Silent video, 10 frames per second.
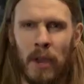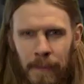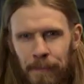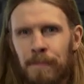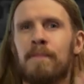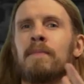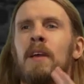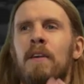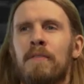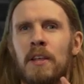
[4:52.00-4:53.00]
Okay,
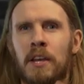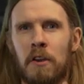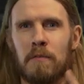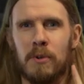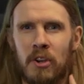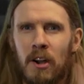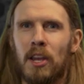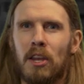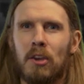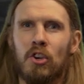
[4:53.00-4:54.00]
I feel like I've been
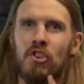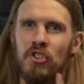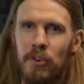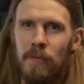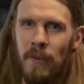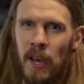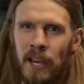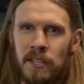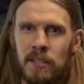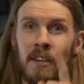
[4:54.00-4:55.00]
talking too
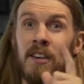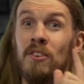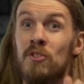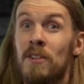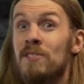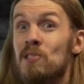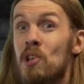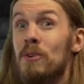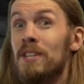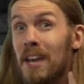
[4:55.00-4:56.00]
fast, so let's
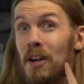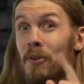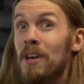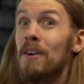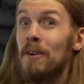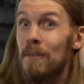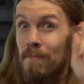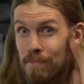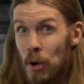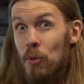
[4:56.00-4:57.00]
slow it down
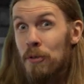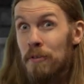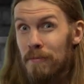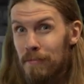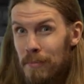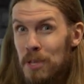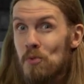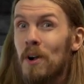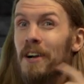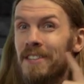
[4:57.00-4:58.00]
both
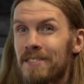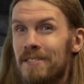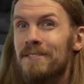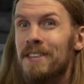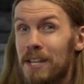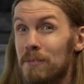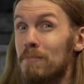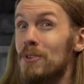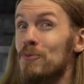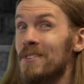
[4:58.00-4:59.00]
me-wise and
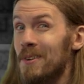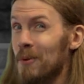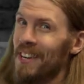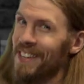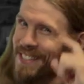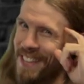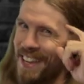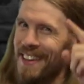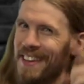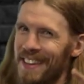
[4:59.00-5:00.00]
music-wise.
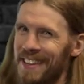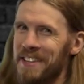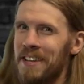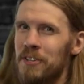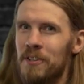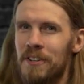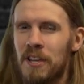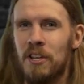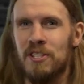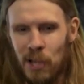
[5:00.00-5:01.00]
Eh, connection.
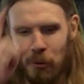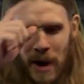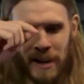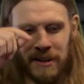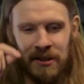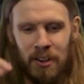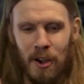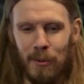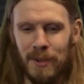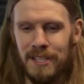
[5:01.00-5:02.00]
Slomatics
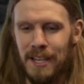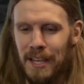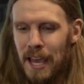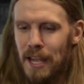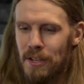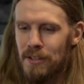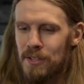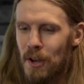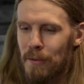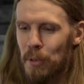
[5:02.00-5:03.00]
are releasing
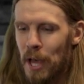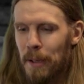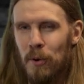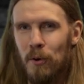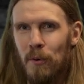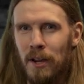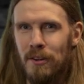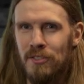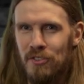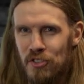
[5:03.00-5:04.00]
Canyons on Black
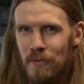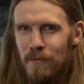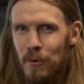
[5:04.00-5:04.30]
Records June